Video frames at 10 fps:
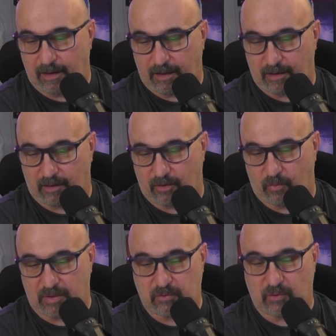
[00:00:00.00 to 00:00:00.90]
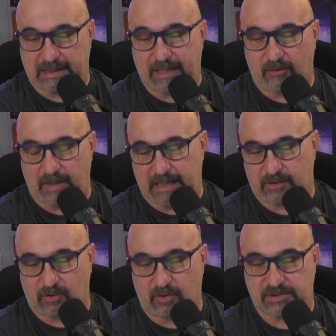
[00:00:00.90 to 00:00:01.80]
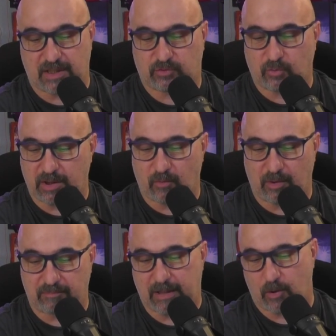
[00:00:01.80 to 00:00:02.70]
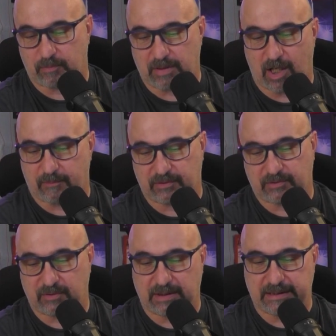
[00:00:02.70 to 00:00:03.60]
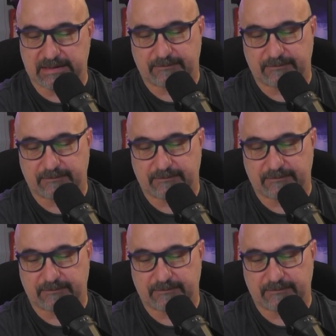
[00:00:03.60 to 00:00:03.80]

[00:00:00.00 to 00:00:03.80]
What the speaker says: When you allow 8 goals on 21 power play opportunities,